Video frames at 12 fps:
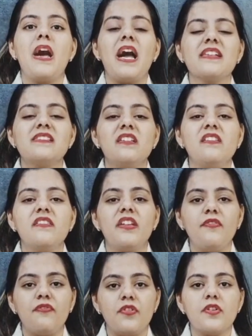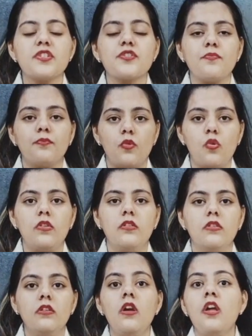maxillary first
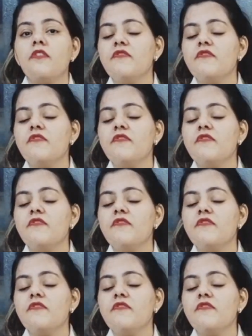molar,